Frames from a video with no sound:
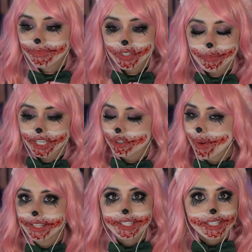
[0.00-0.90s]
oh my gosh,
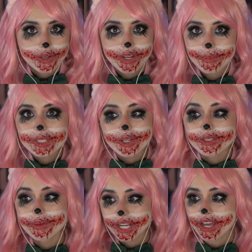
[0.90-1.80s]
Twilight Zone
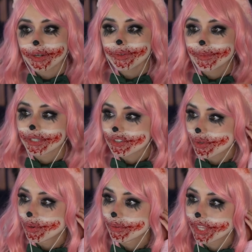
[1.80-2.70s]
episodes, but I kind of want to binge the
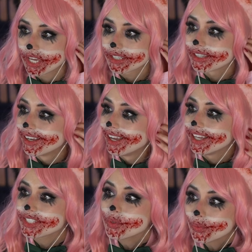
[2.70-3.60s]
whole thing.
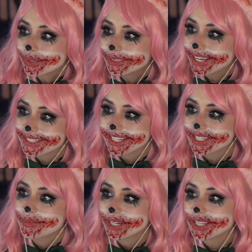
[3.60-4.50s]
Tjorn, I'd say
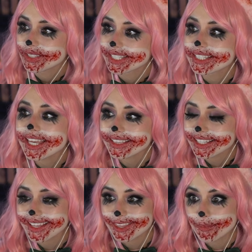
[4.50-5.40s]
this bunny looks slightly
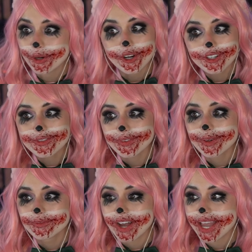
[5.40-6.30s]
like the Purge
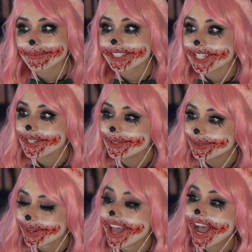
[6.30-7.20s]
film vibes
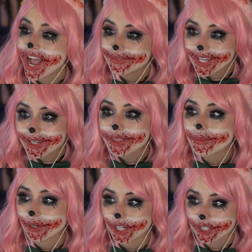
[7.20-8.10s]
too. I've done the
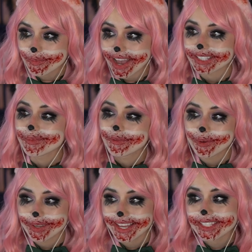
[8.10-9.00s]
Purge mask
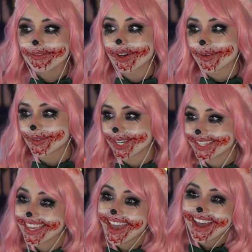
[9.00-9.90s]
before. That's a fun one.
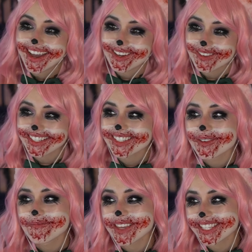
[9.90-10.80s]
Yeah, I watched
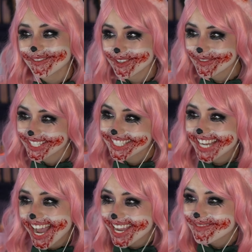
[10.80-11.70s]
Twin Peaks for the first
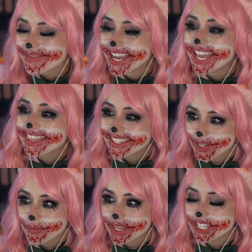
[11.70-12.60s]
time.
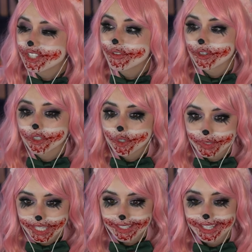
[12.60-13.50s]
So binged the first 2
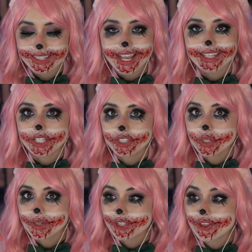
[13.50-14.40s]
seasons. I still need to
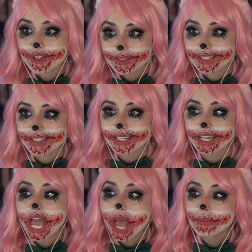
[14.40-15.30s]
watch the 3rd season,
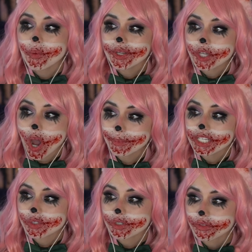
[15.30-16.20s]
but what got me
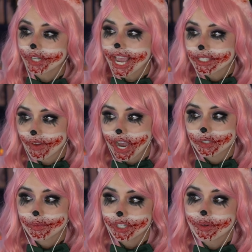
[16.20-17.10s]
to switch over to
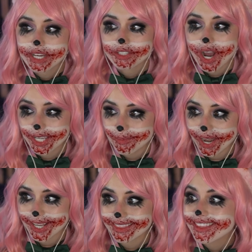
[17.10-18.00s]
X-Files was you guys talking about
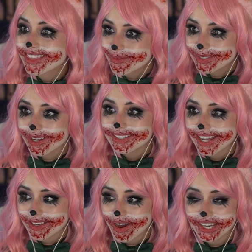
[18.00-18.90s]
it. The theme song's
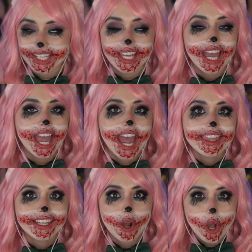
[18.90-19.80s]
iconic.
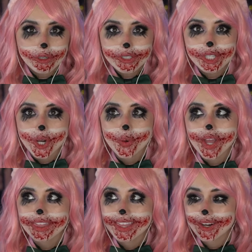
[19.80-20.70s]
And then also
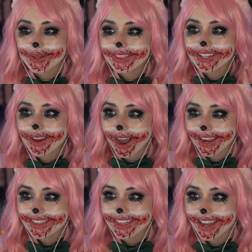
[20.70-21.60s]
the
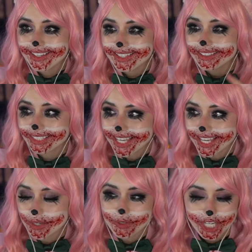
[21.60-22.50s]
guy that is the
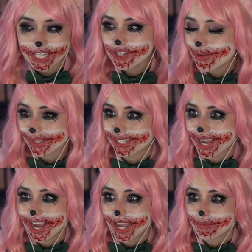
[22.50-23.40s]
lead, which I didn't know at the
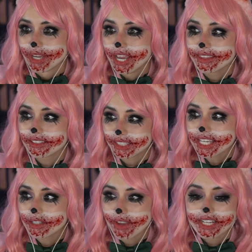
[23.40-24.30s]
time, the
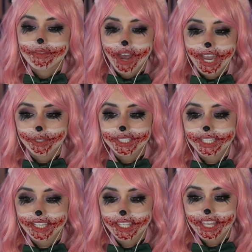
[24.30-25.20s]
lead of X-Files,
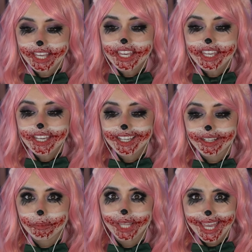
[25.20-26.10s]
he
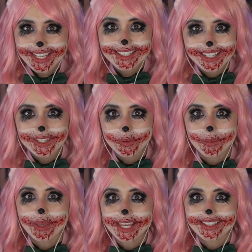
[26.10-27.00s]
plays in
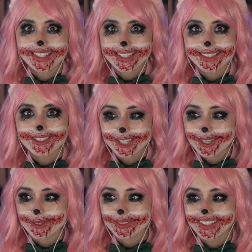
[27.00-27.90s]
Twin Peaks season
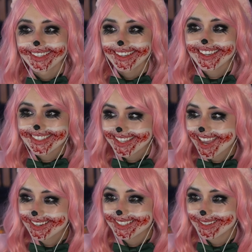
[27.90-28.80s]
2. He's a
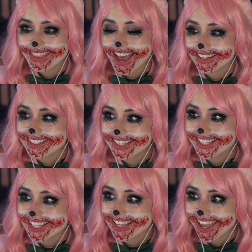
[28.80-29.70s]
character in that. He's the
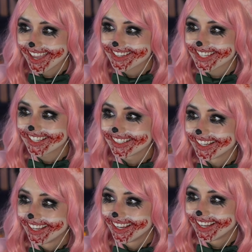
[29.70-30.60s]
DEA agent.
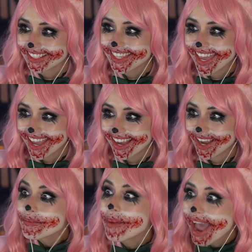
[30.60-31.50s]
Yeah,
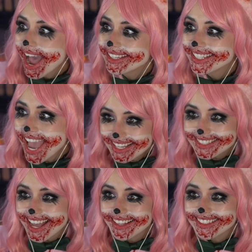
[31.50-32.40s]
Matt, yes,
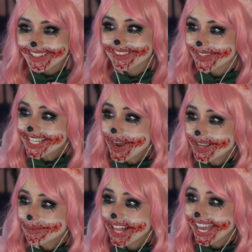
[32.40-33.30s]
Silent Hill 3
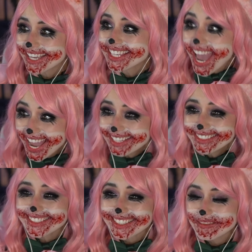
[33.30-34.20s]
cosplay,
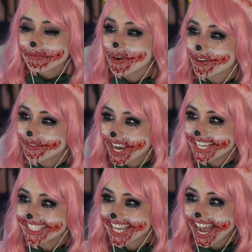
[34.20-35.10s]
yes,
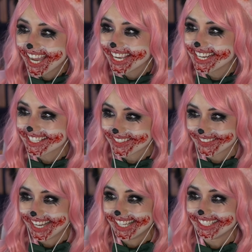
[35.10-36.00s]
Warfriend, hi as
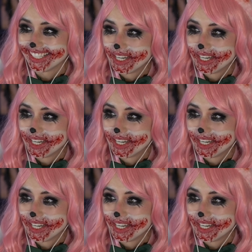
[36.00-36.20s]
well.